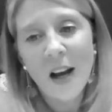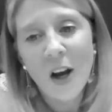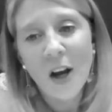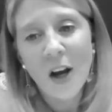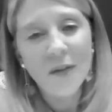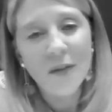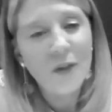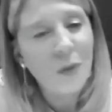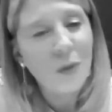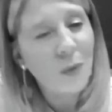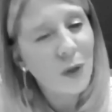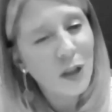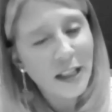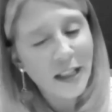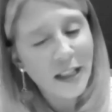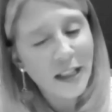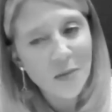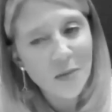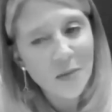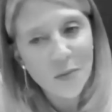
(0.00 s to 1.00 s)
after
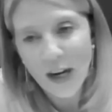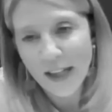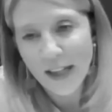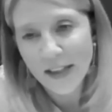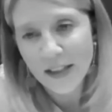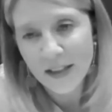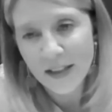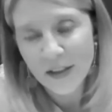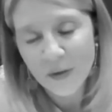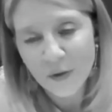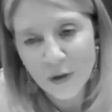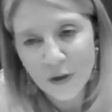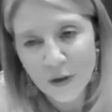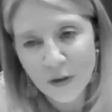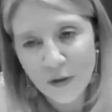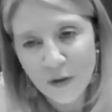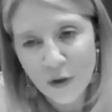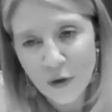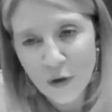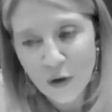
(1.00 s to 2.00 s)
working in practice for a
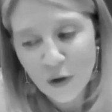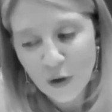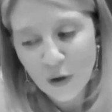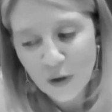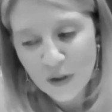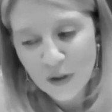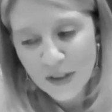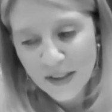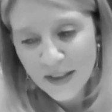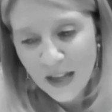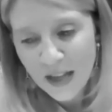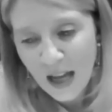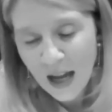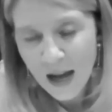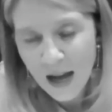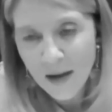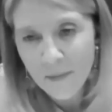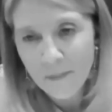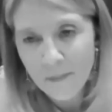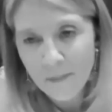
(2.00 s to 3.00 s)
few years,
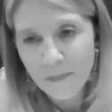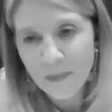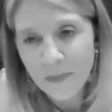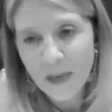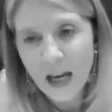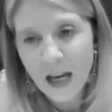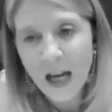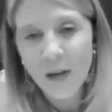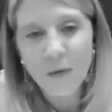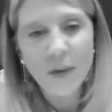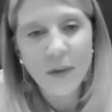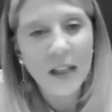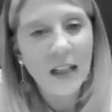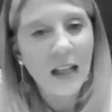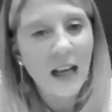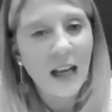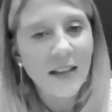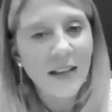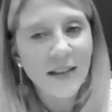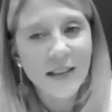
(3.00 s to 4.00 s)
I
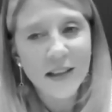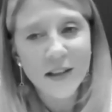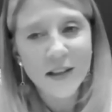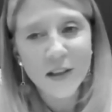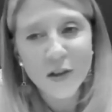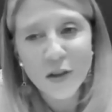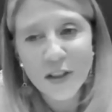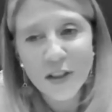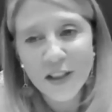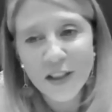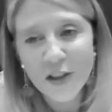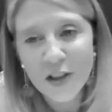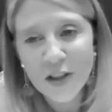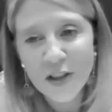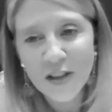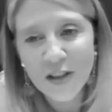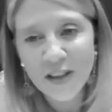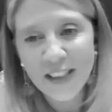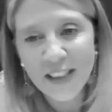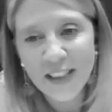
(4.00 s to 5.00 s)
realized that the
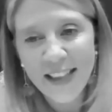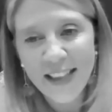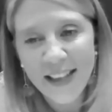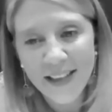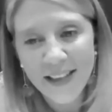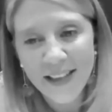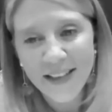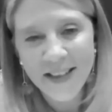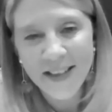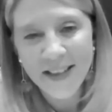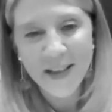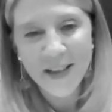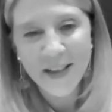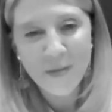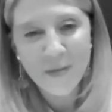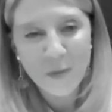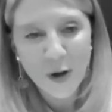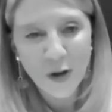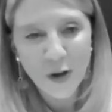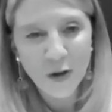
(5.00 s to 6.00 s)
traditional accounting
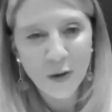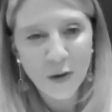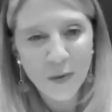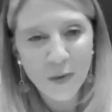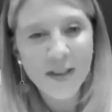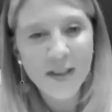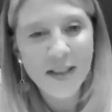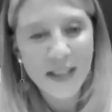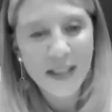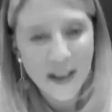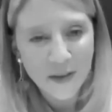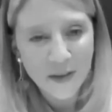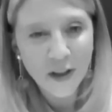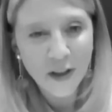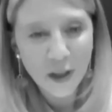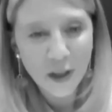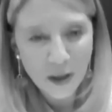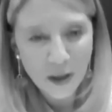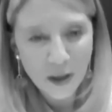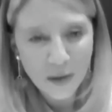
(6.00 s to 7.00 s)
model was never
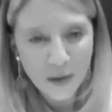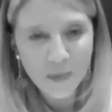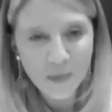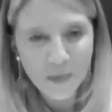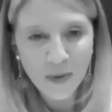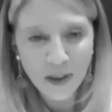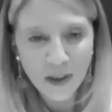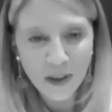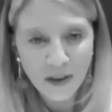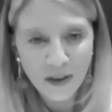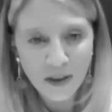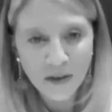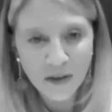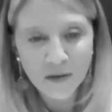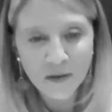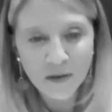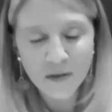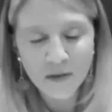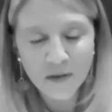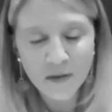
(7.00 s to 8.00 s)
going to be
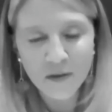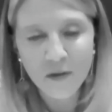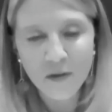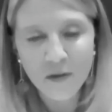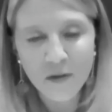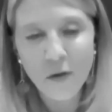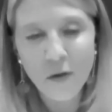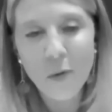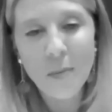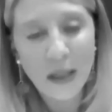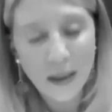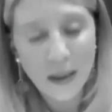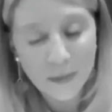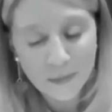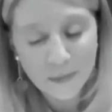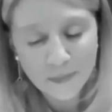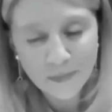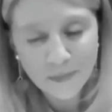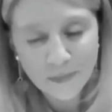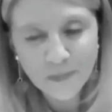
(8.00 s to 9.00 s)
for
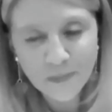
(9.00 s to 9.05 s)
me.